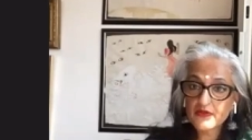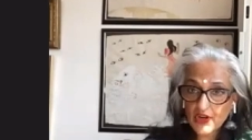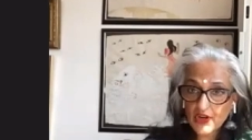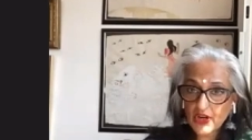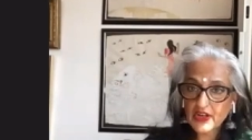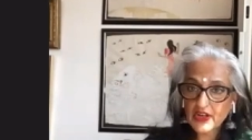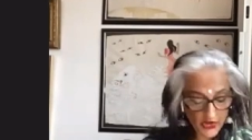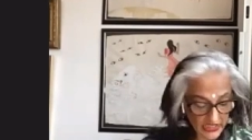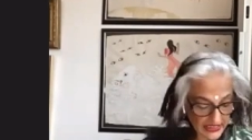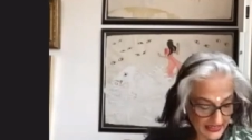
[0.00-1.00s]
And the
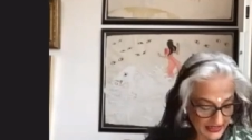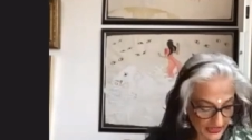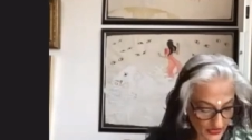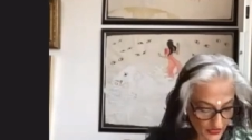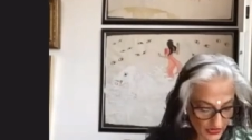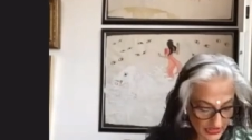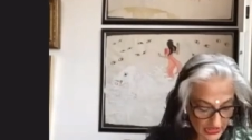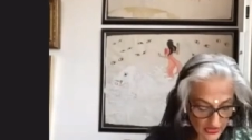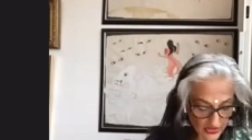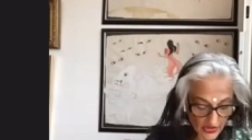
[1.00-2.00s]
points that you need to think
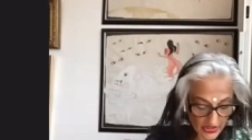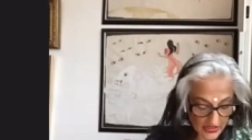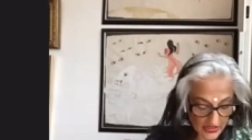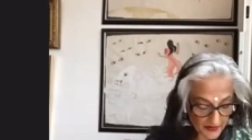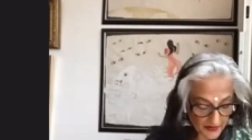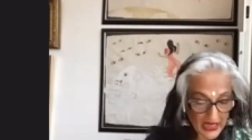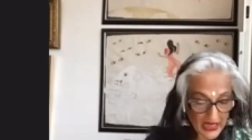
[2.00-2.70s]
about is